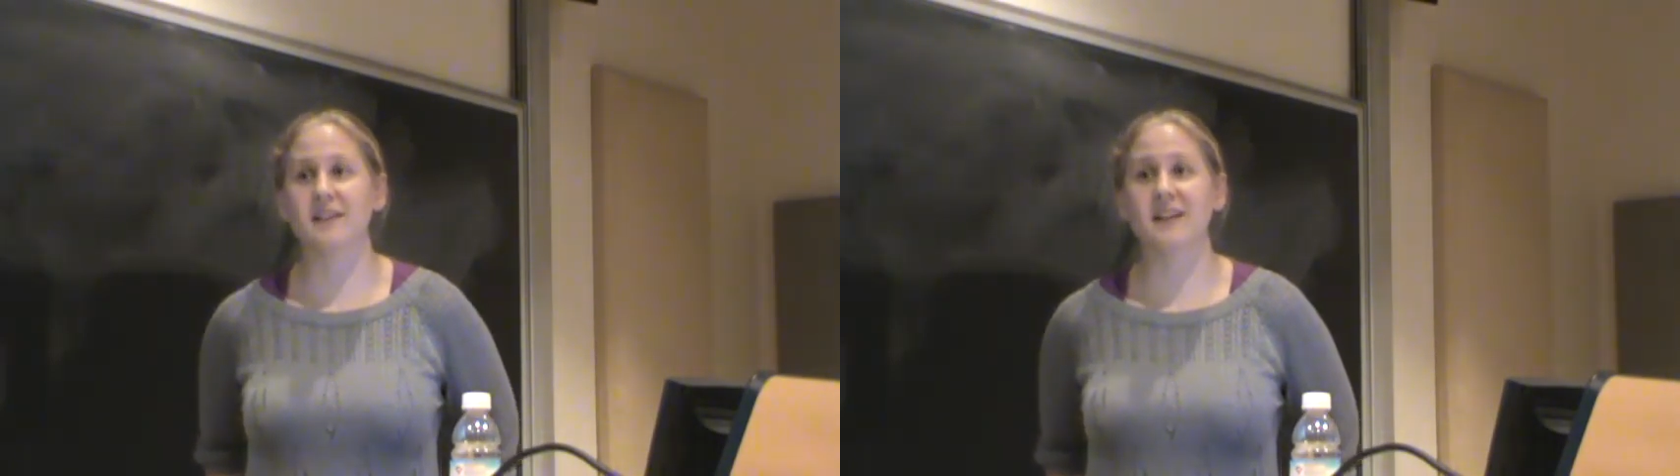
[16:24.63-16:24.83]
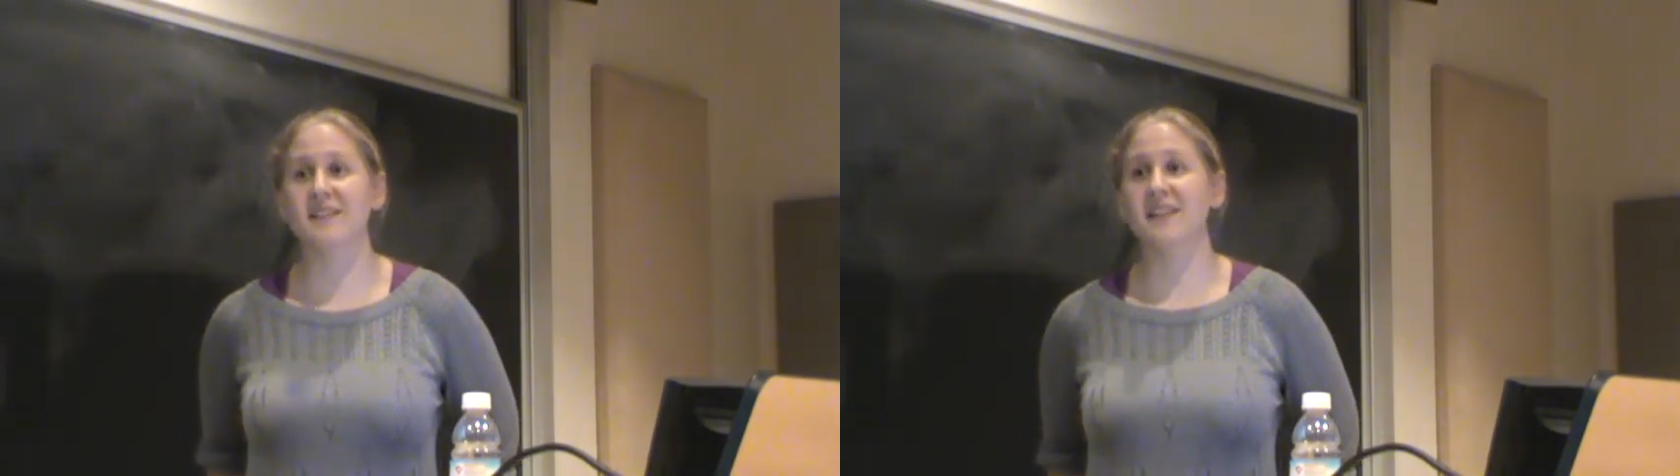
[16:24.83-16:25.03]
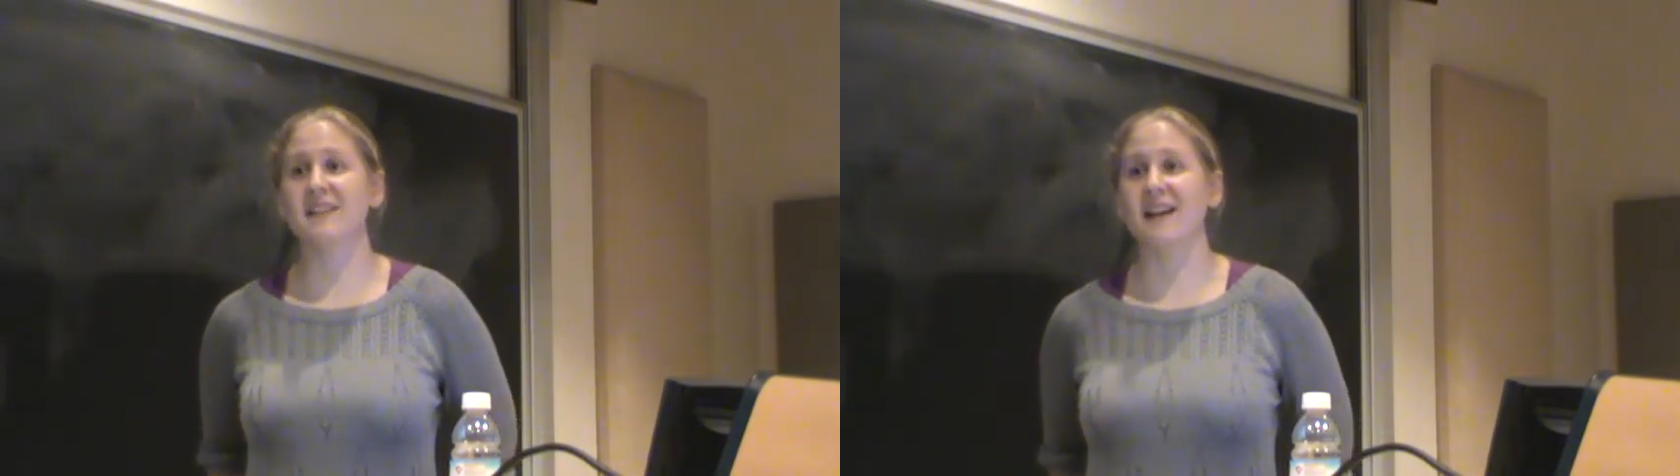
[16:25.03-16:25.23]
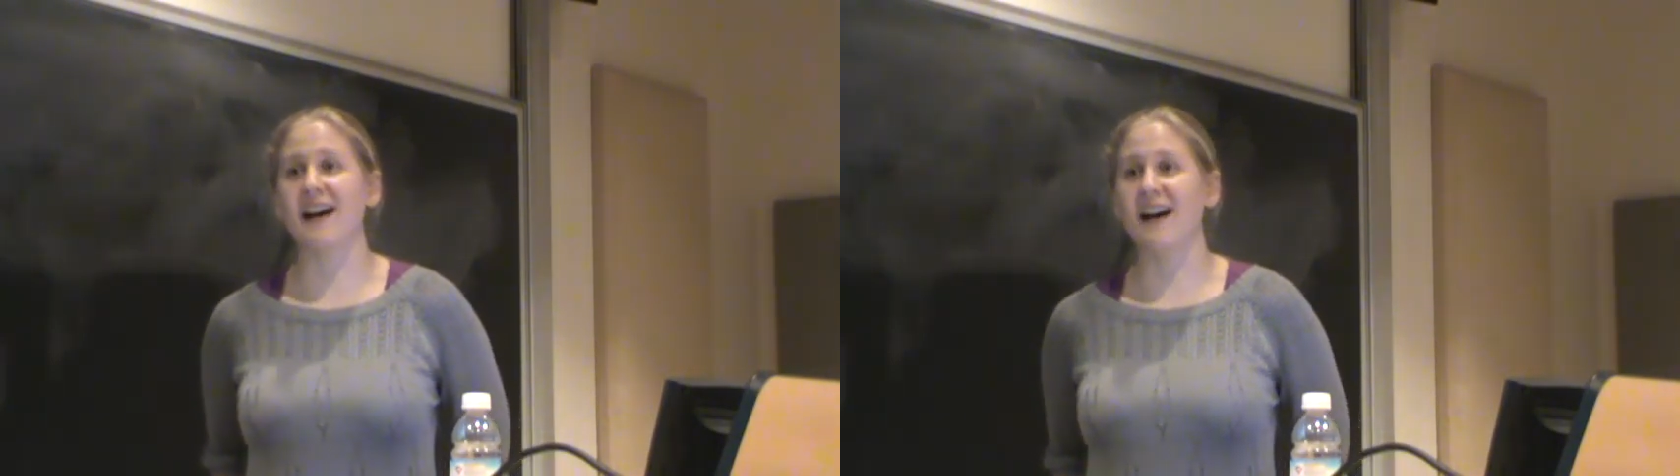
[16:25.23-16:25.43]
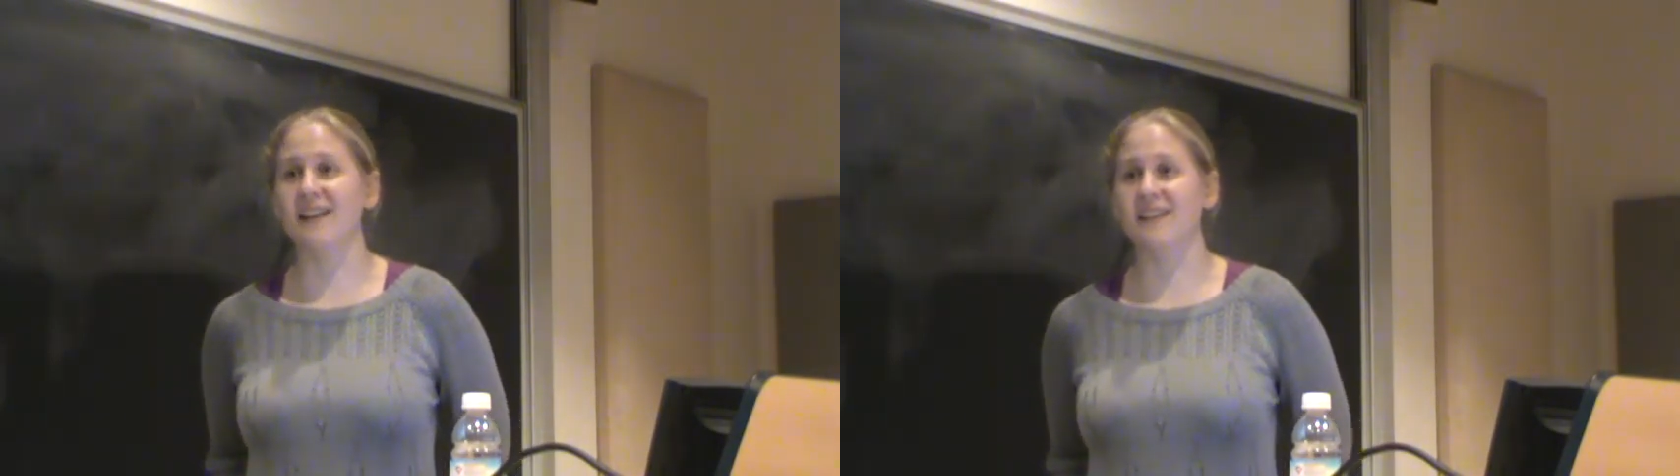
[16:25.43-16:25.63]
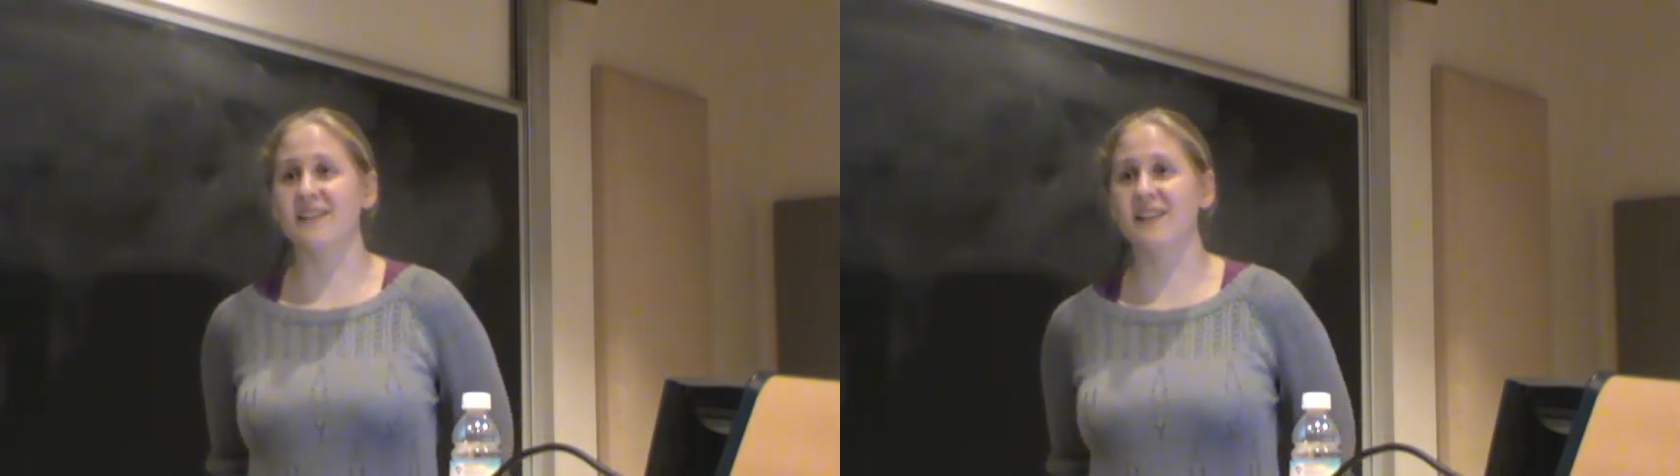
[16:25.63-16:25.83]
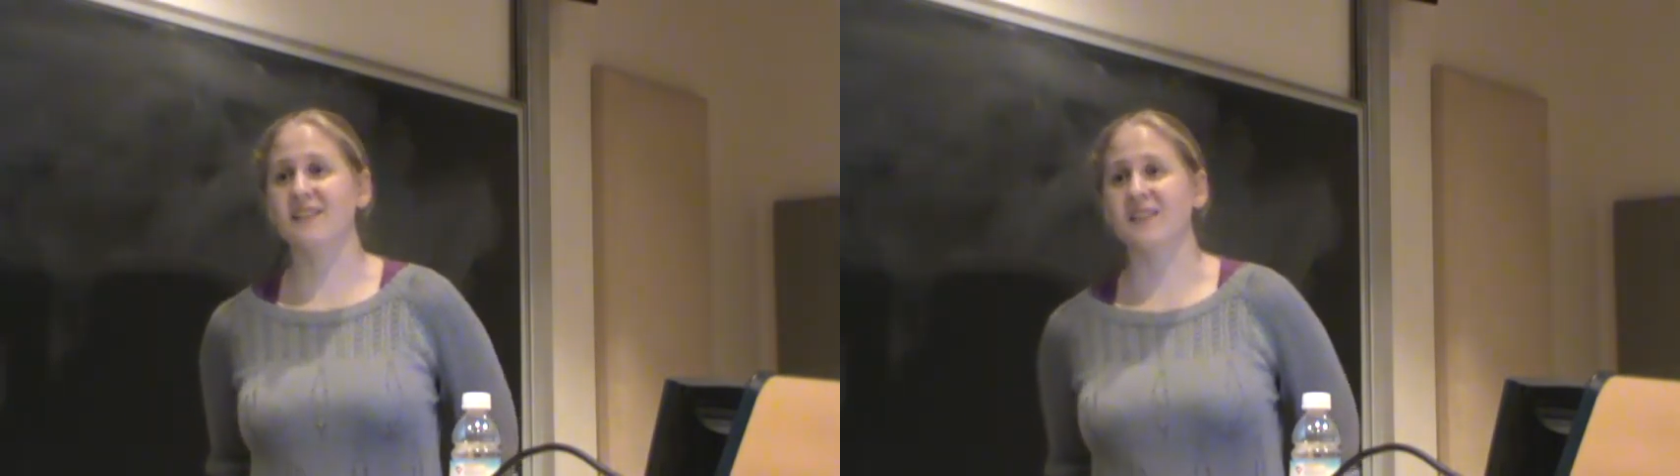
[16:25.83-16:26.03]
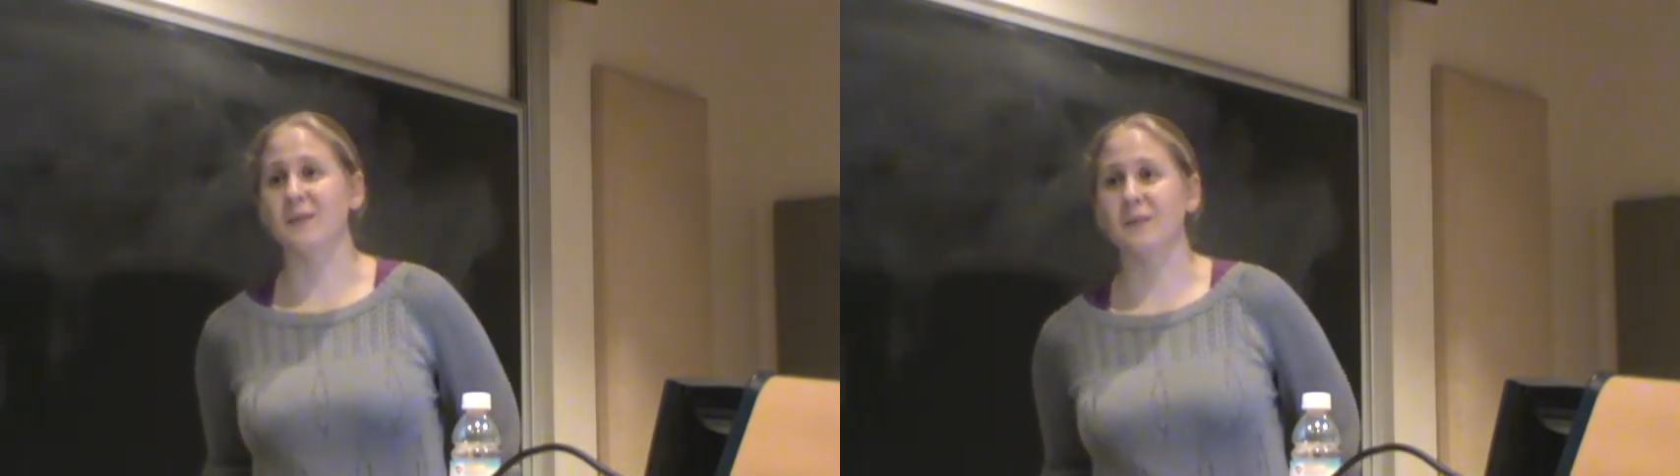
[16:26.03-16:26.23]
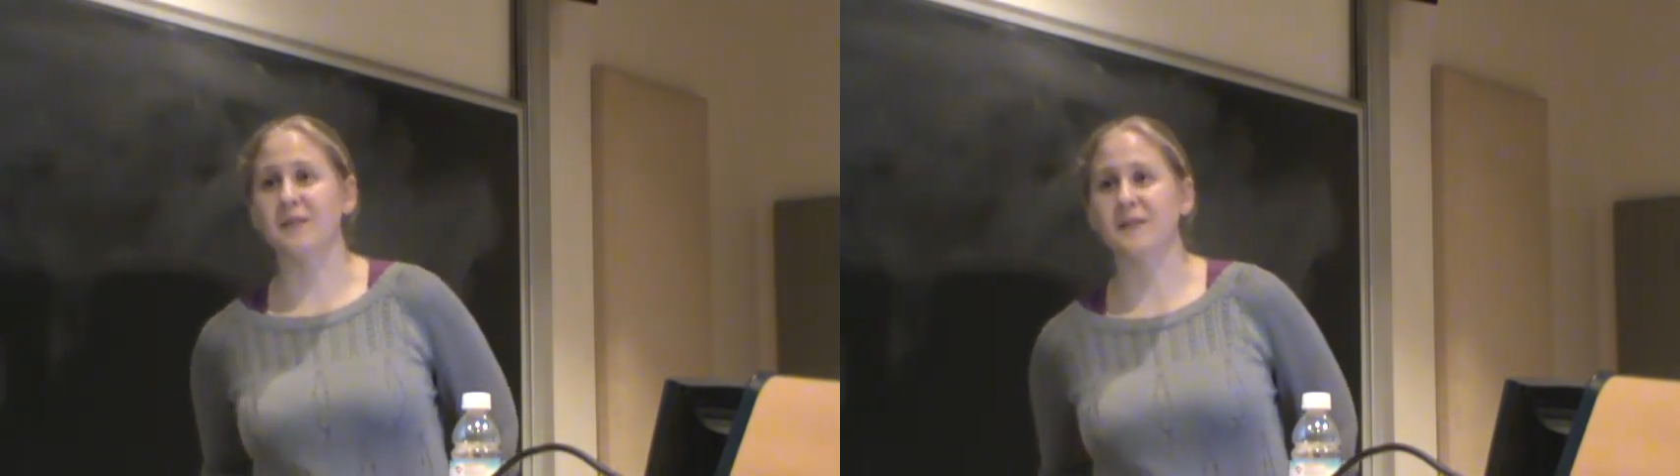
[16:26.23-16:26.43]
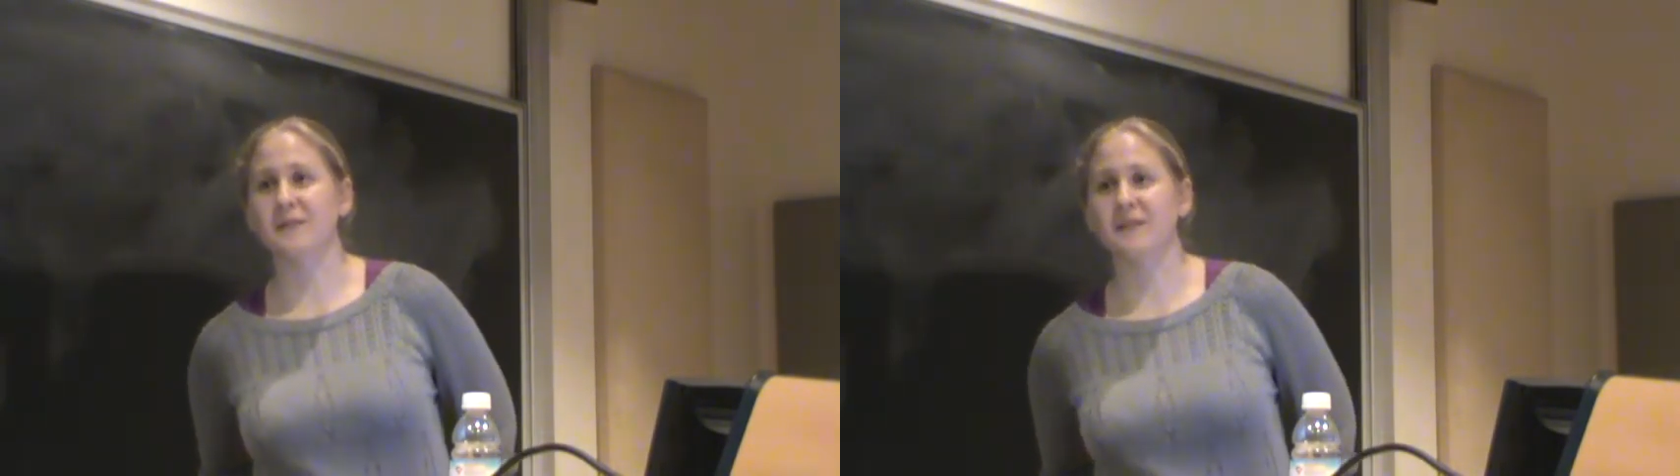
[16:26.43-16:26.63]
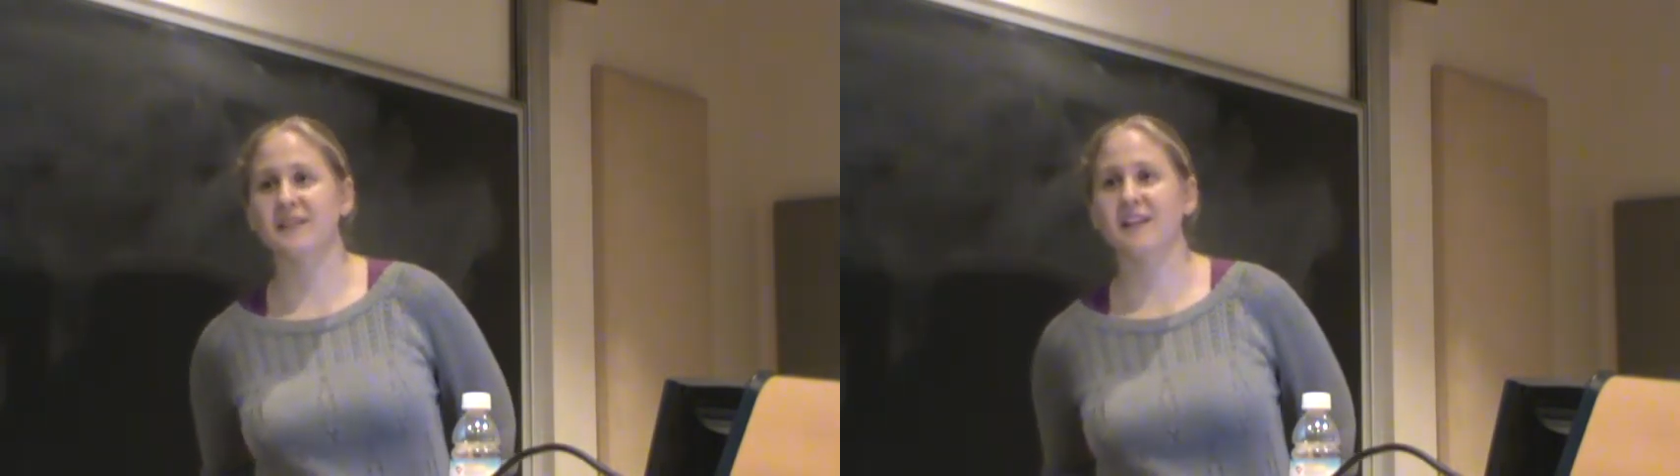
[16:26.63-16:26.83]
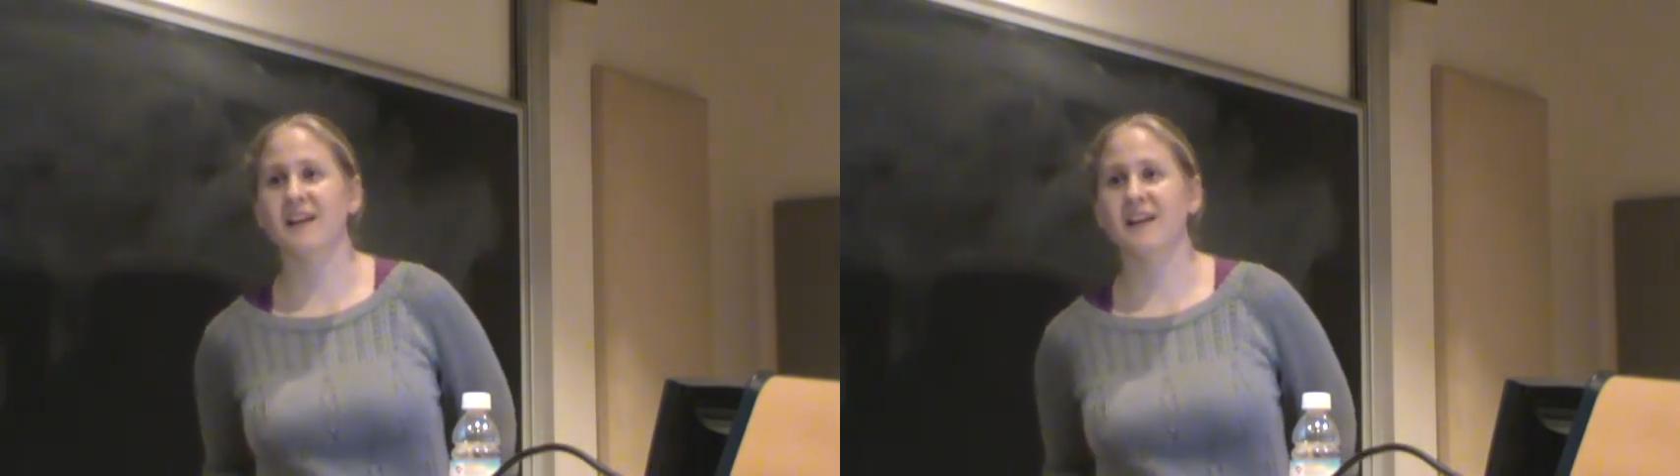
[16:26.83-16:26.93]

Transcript: they're actually not induction proofs.